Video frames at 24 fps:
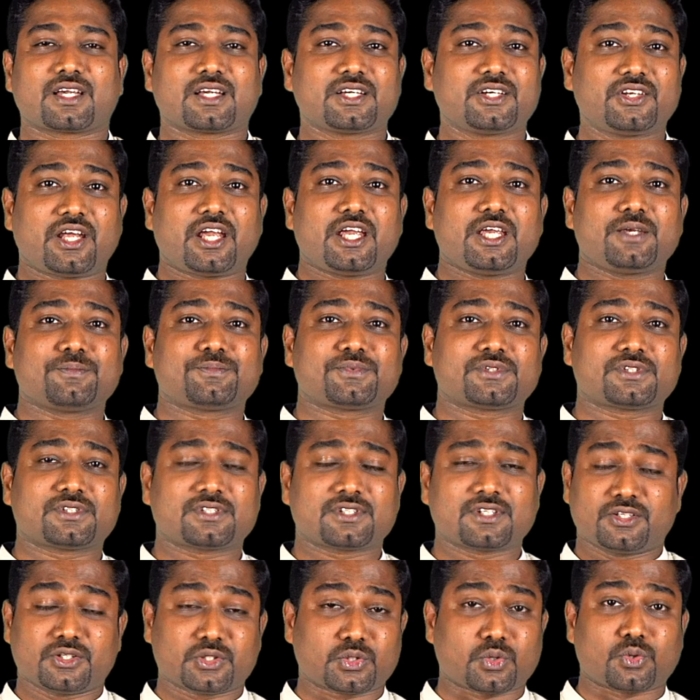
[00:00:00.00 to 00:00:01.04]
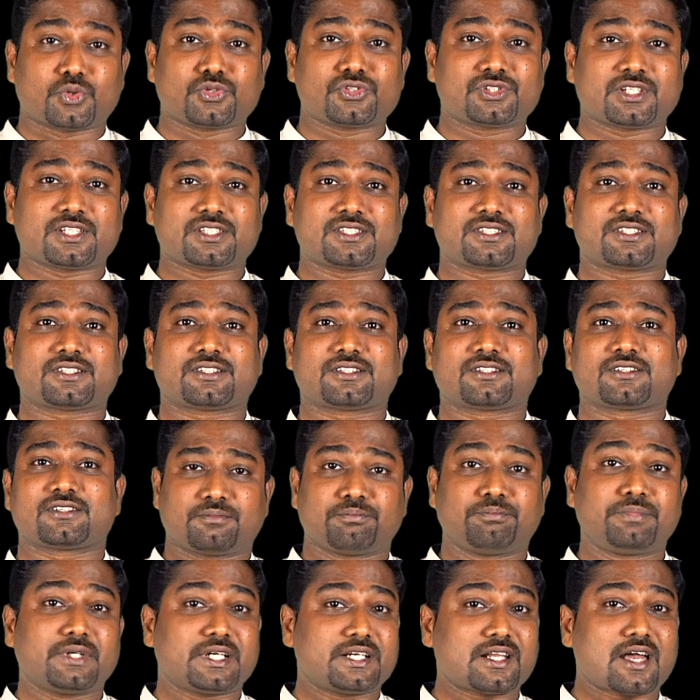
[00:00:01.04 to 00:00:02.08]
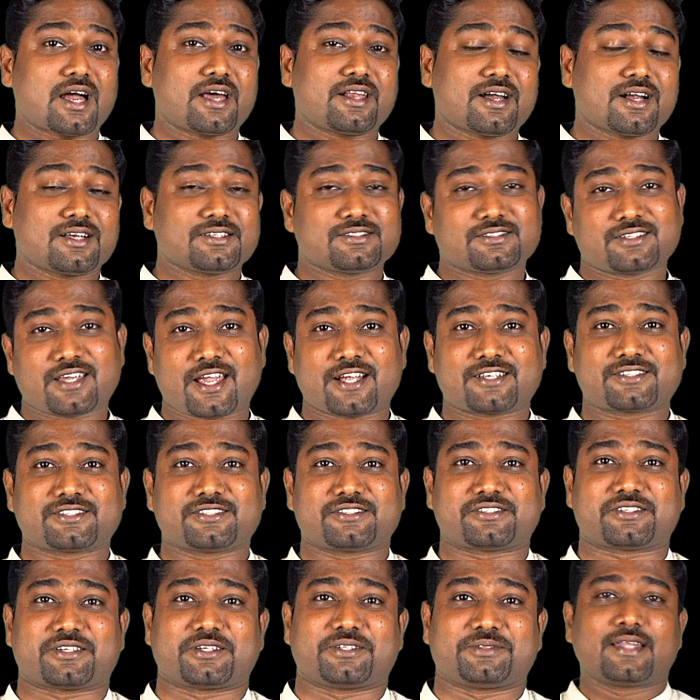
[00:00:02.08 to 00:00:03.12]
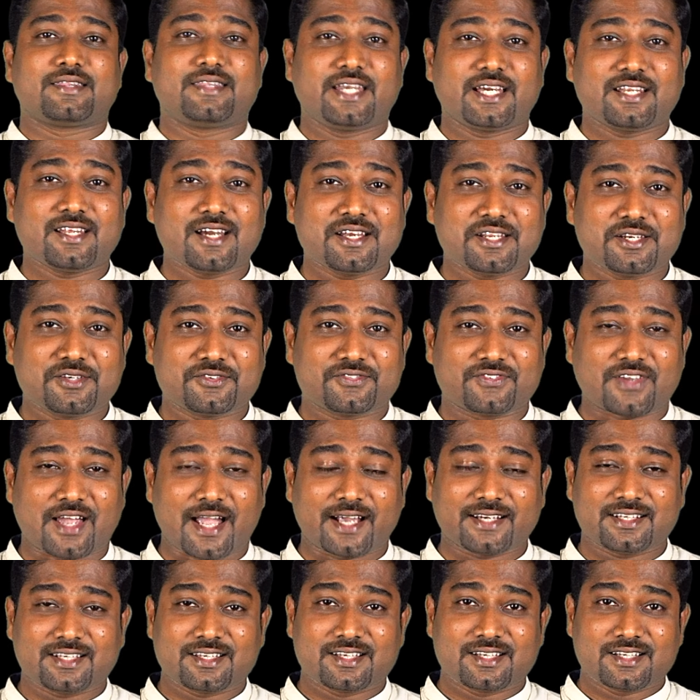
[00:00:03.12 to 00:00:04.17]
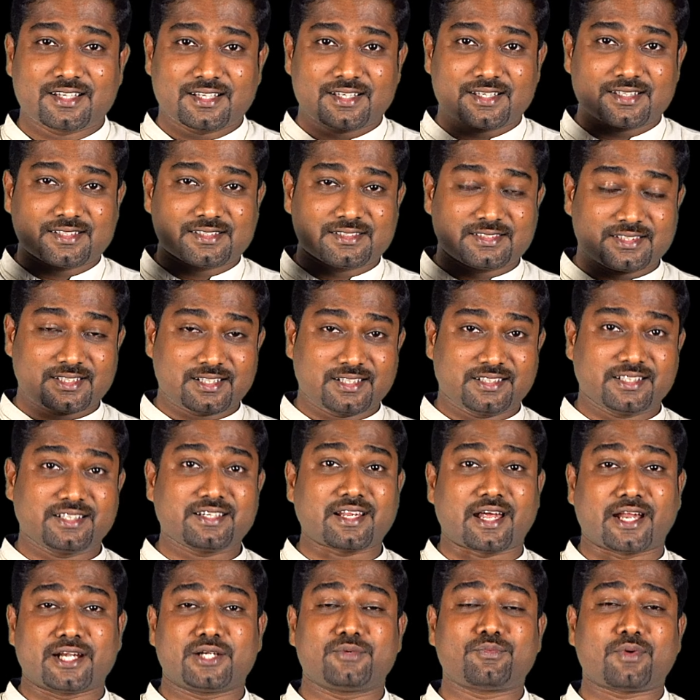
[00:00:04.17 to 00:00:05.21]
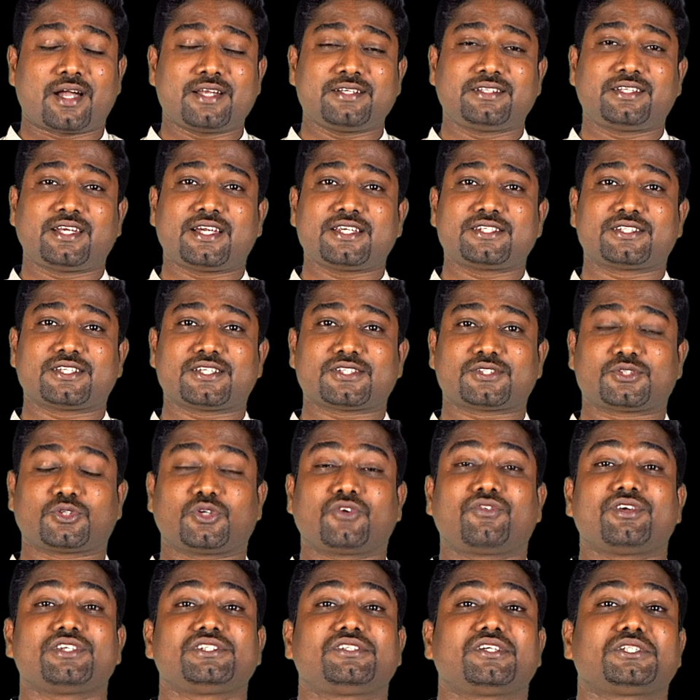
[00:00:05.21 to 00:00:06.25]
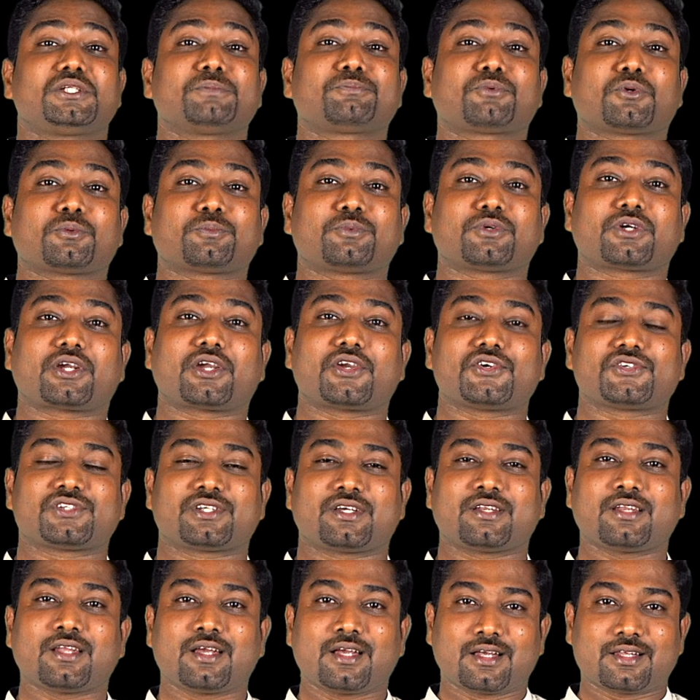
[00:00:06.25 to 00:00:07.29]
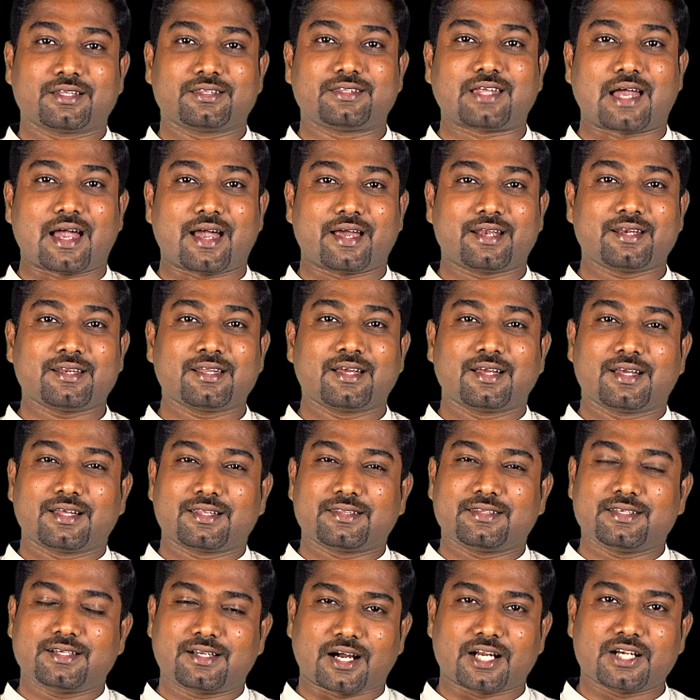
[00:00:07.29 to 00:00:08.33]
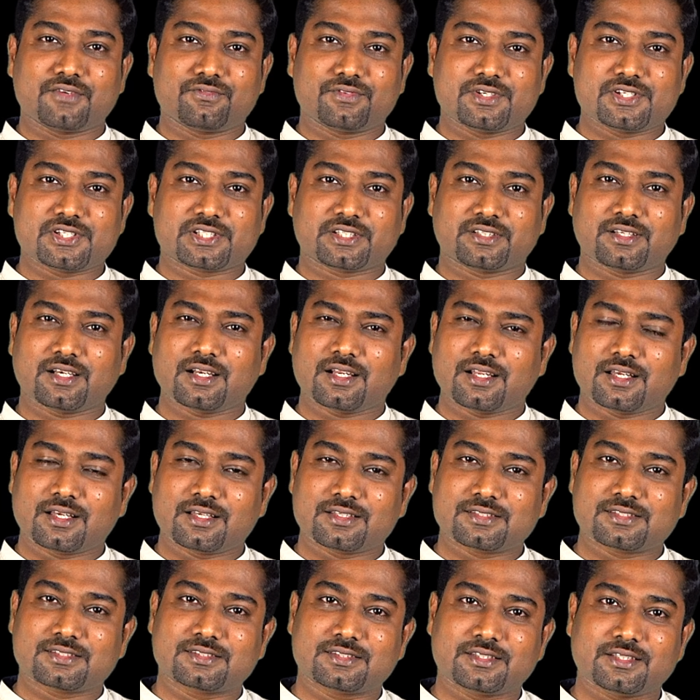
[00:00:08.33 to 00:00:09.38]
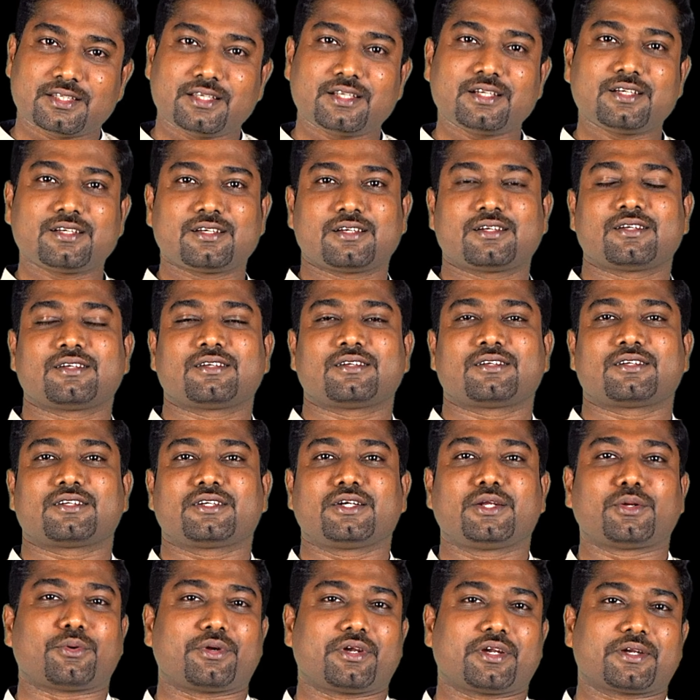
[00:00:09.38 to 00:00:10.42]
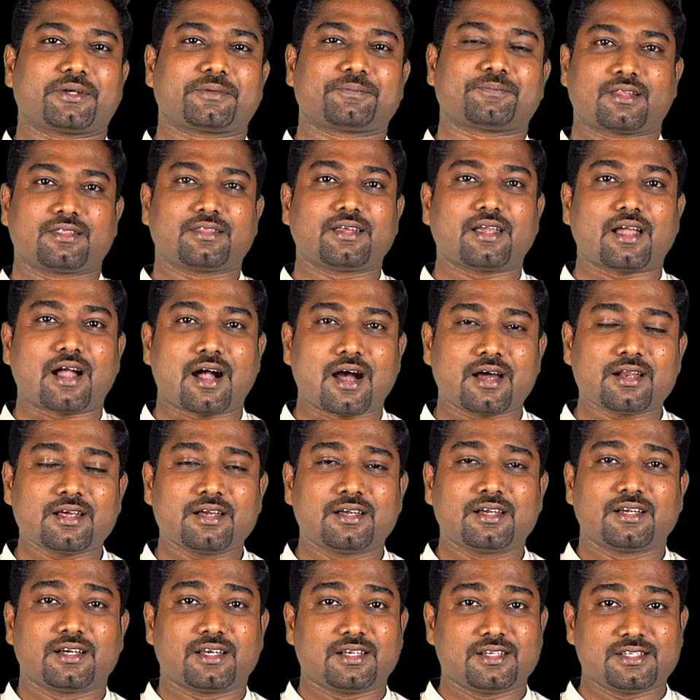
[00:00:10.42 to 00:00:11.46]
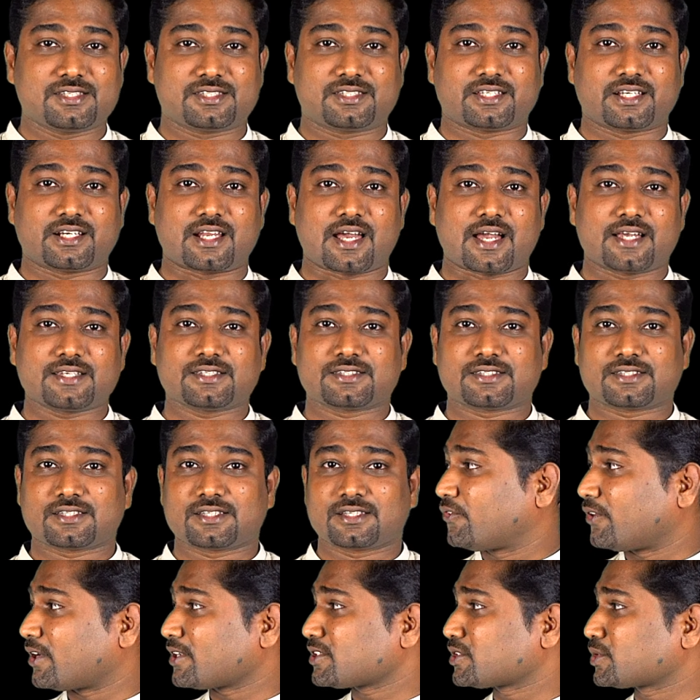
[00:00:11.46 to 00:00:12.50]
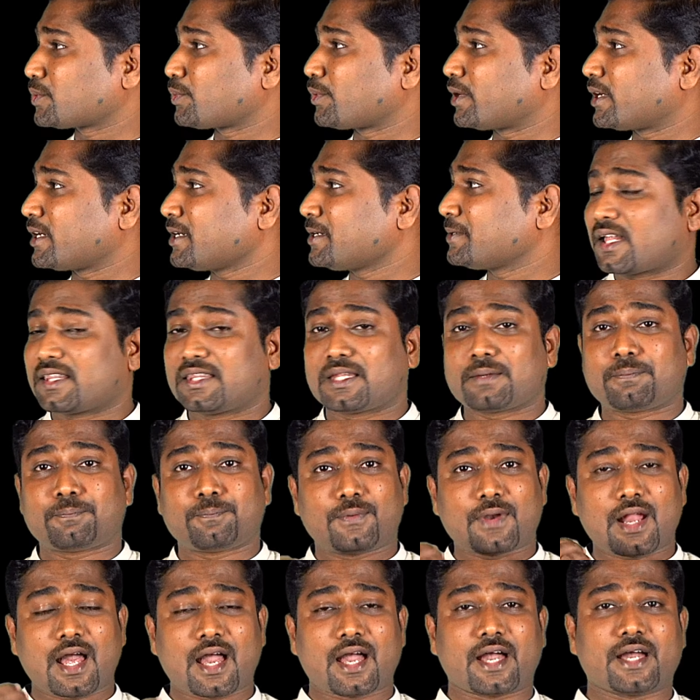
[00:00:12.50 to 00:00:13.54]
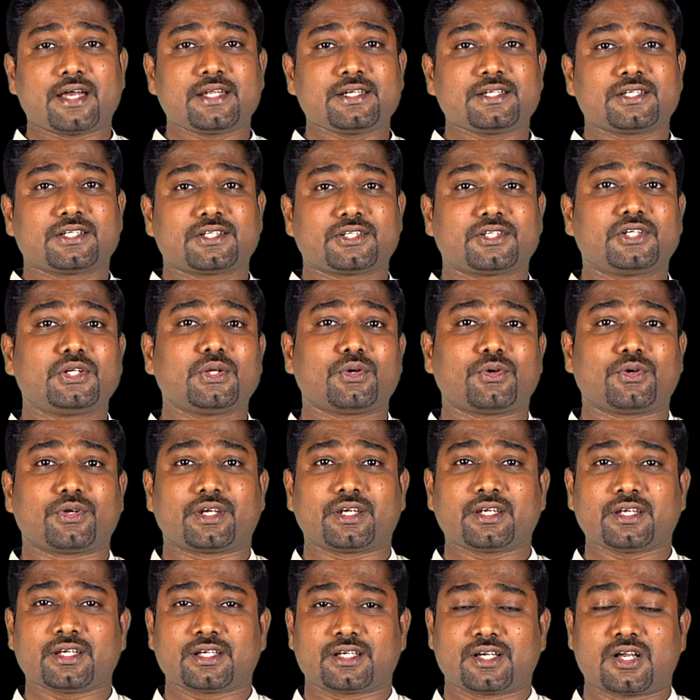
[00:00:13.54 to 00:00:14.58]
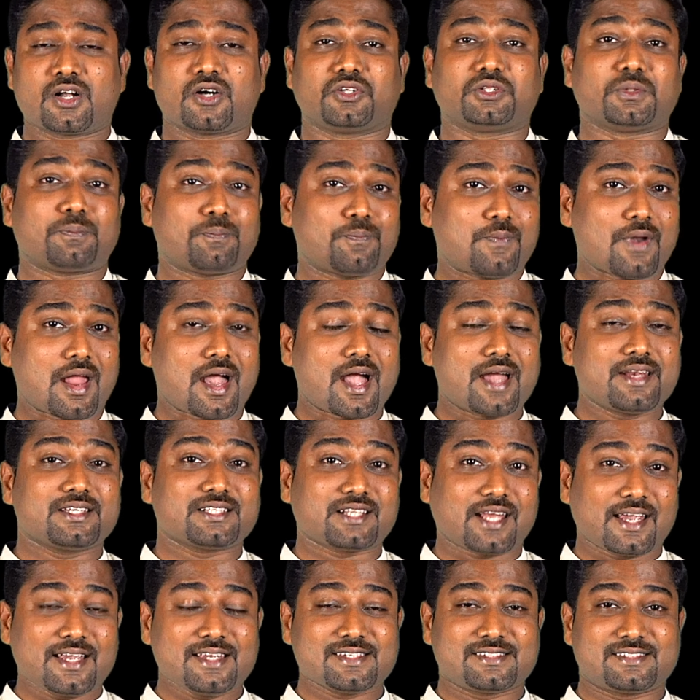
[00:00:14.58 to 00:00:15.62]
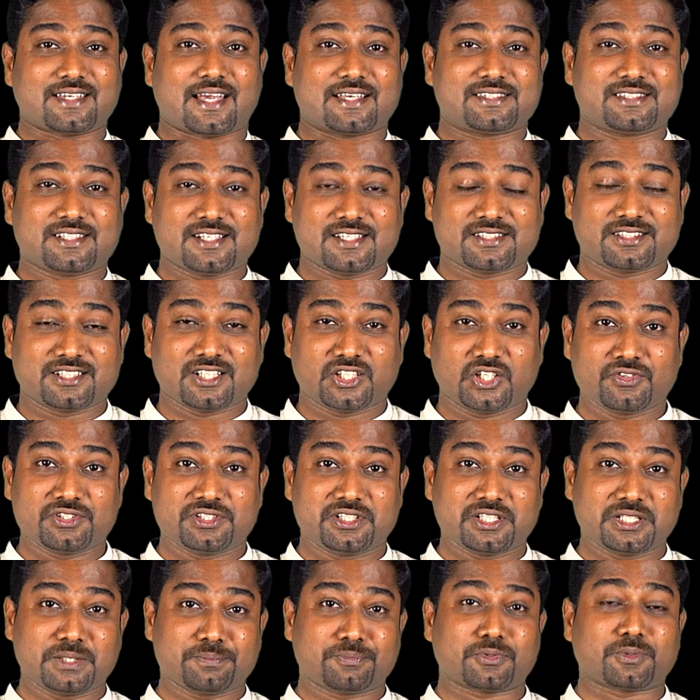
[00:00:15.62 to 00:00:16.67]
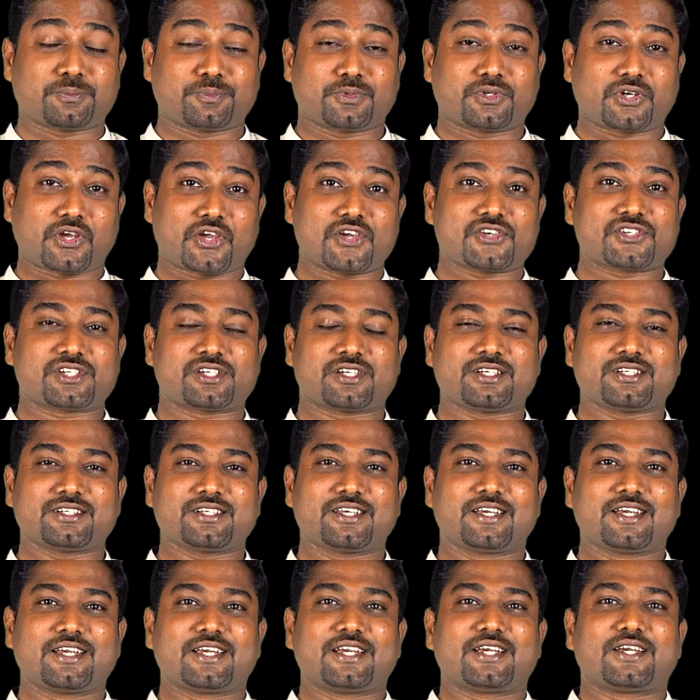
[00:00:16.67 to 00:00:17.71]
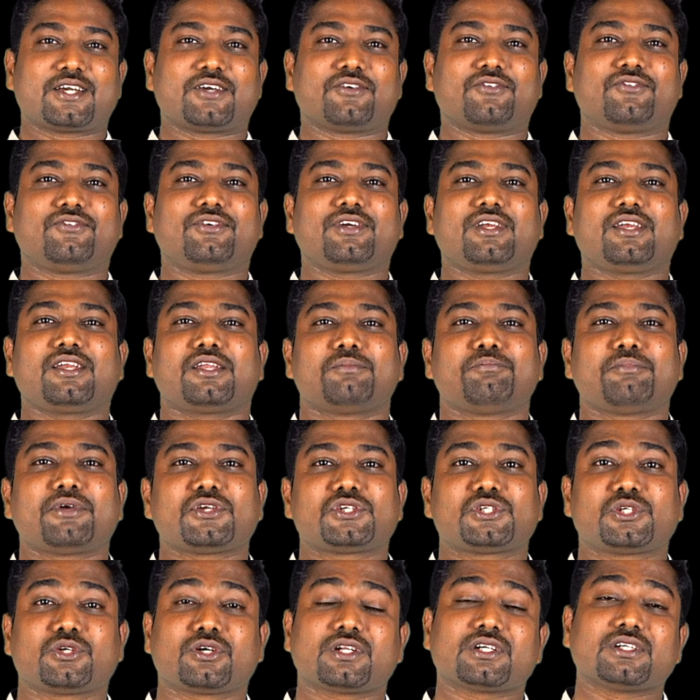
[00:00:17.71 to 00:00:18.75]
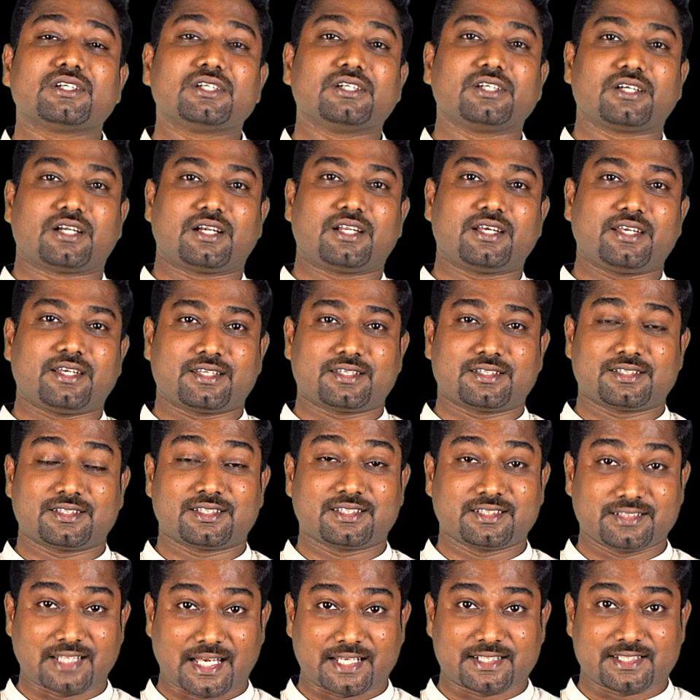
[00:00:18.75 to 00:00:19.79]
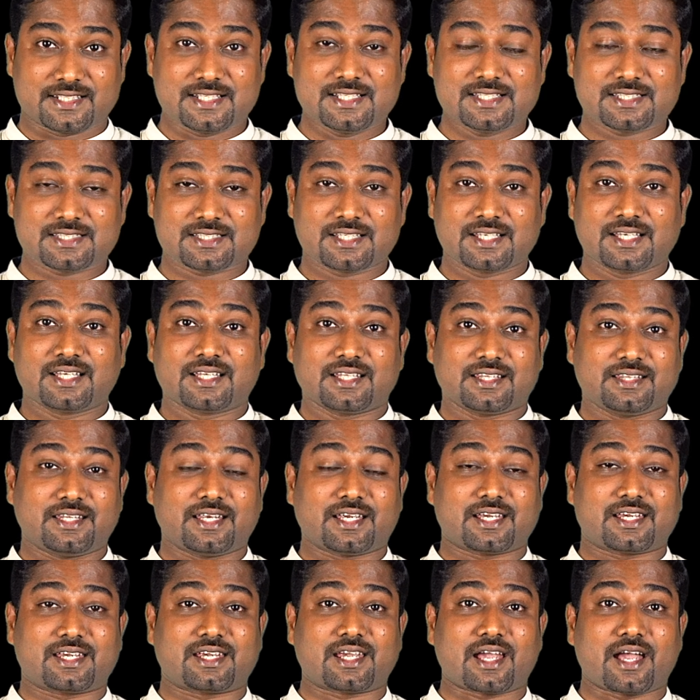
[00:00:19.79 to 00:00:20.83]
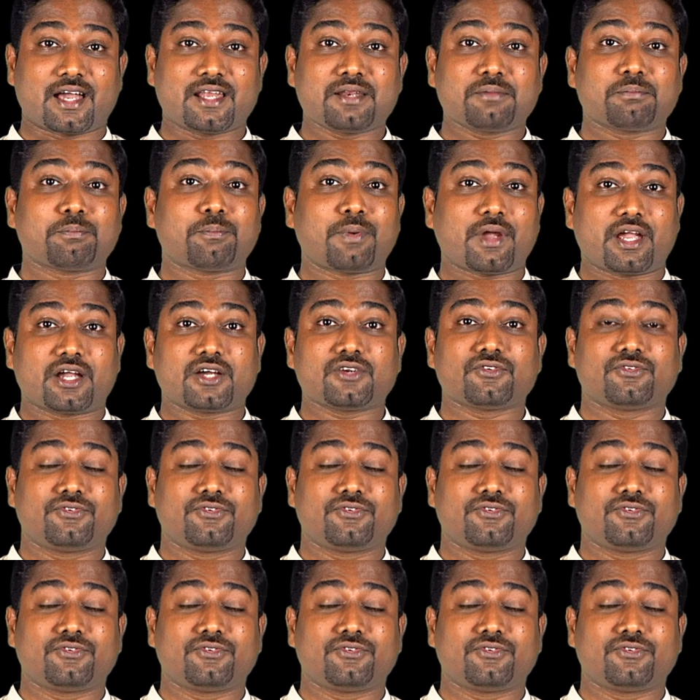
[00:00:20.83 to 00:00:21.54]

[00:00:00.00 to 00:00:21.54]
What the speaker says: grapes, roses, bananas, etc. There are in fact certain advantages of vegetative propagation than the conventional seed growing. They are listed as: first one, the plant growing or the plant raised as a result of vegetative propagation will mature early. That is, they can bear